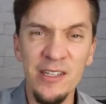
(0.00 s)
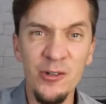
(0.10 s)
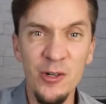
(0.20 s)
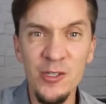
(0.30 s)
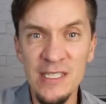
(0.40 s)

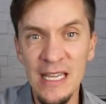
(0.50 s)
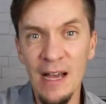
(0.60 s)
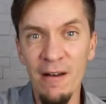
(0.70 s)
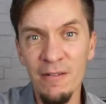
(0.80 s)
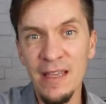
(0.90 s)
euros
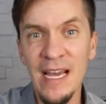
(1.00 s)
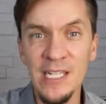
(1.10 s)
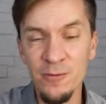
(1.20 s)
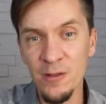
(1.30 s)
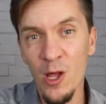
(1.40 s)
of
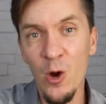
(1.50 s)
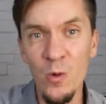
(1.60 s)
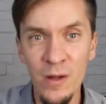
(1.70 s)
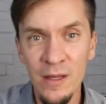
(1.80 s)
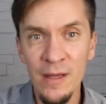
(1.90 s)
cash flow.